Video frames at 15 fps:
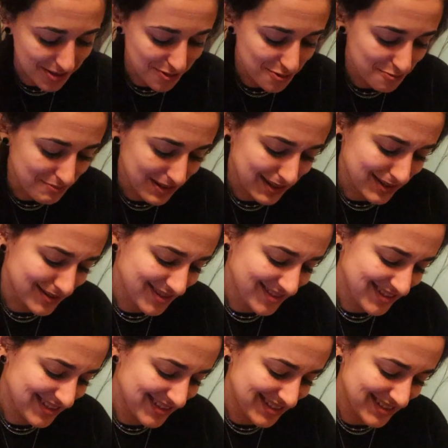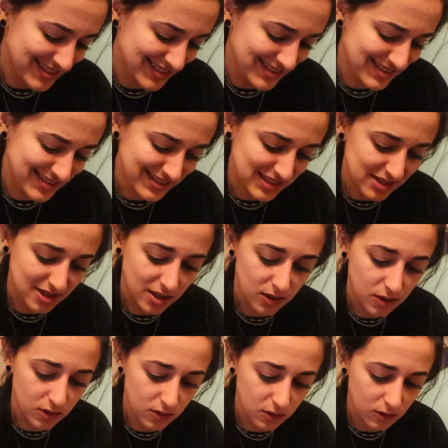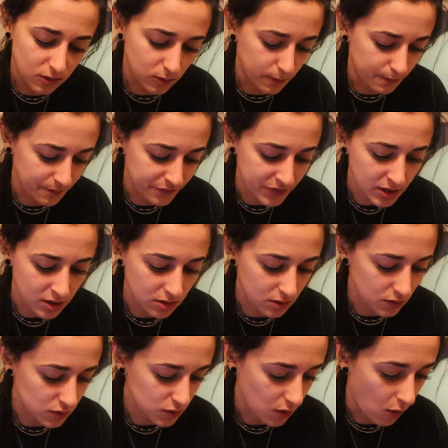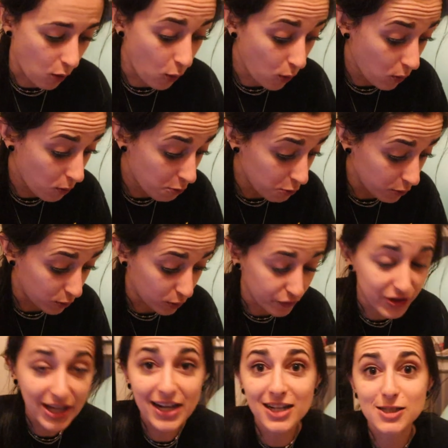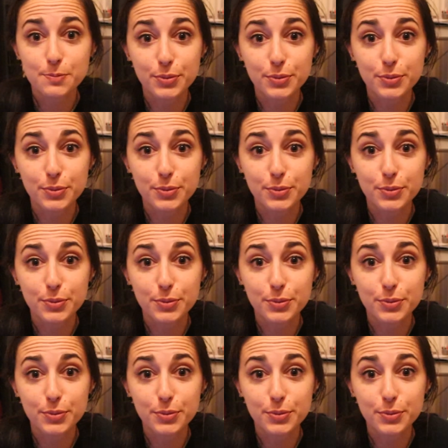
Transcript: Oh my goodness. Yo, those, oh, they got